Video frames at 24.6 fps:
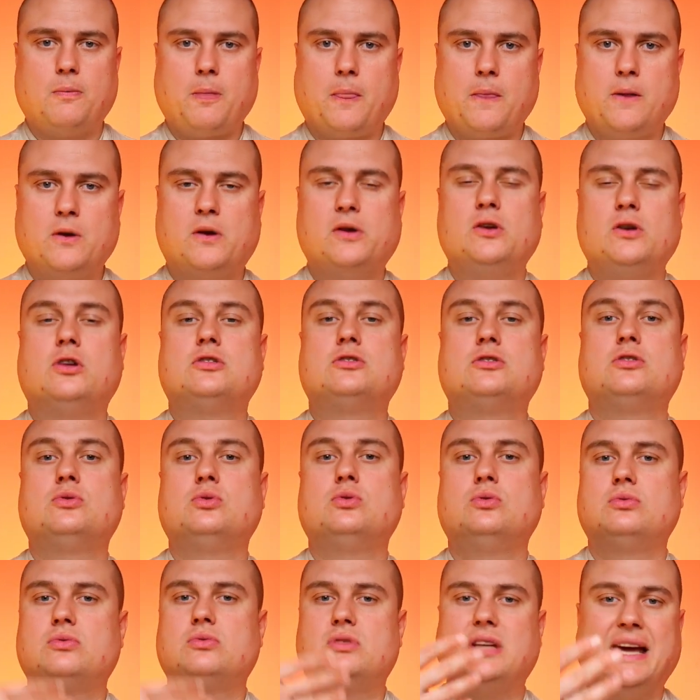You can also
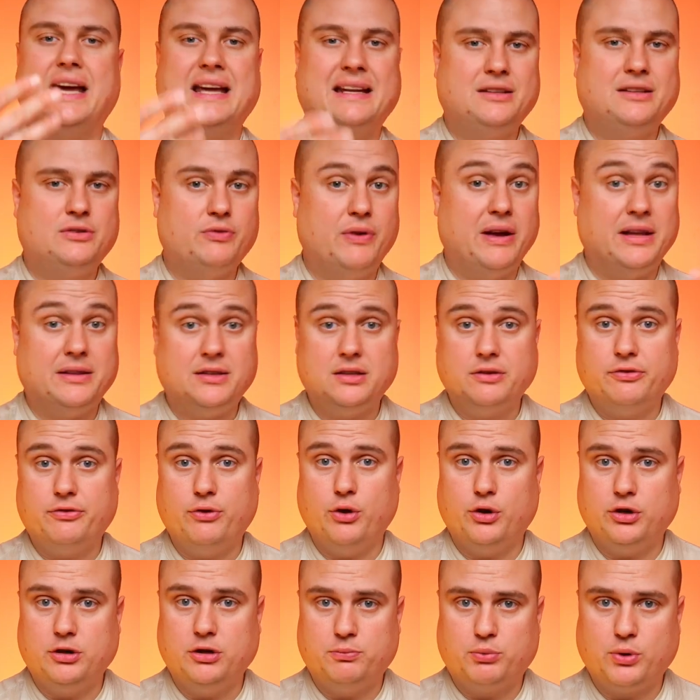do 10, 20,
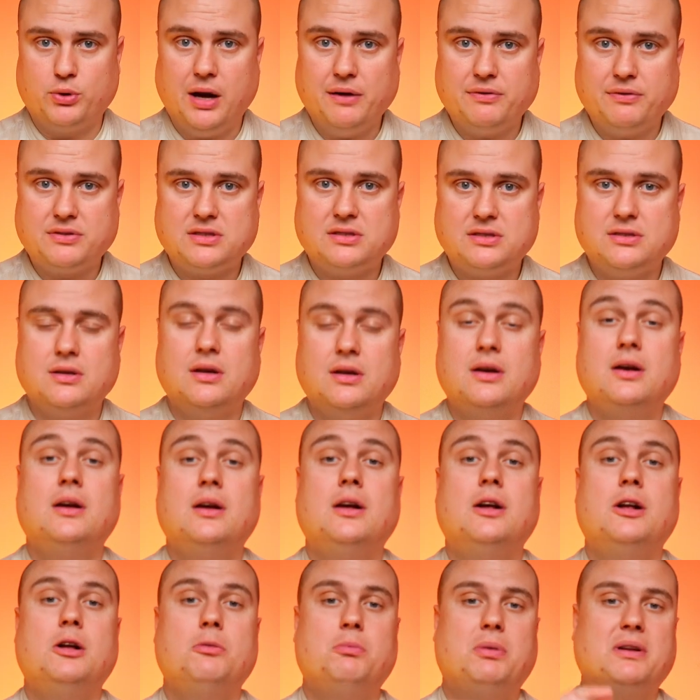30 breaths,
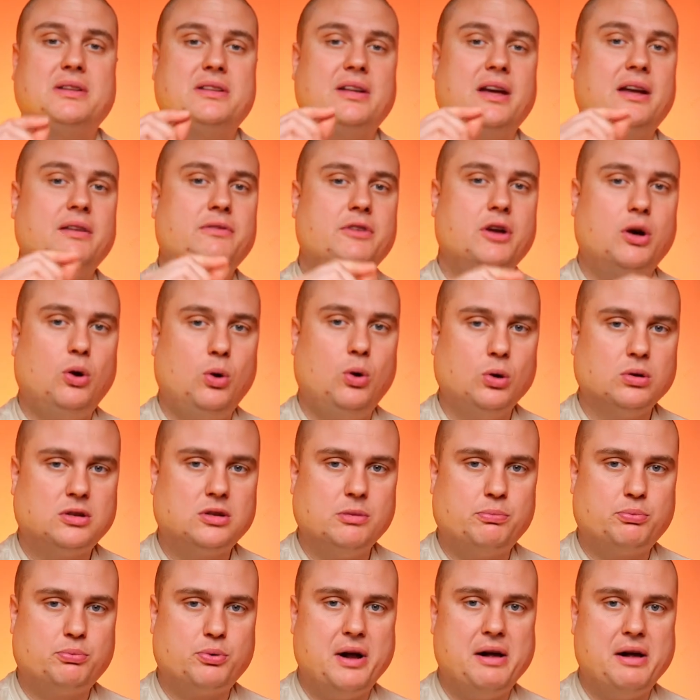but then we hold the
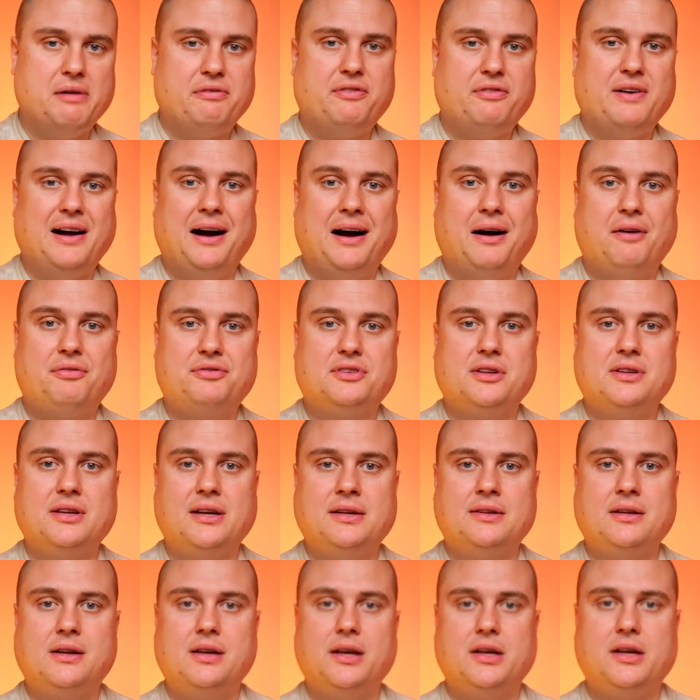breath after the
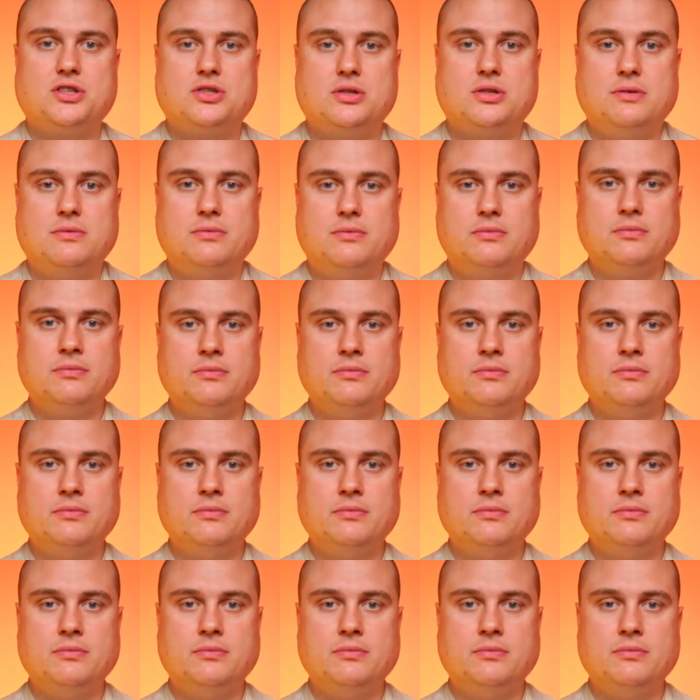inhalation.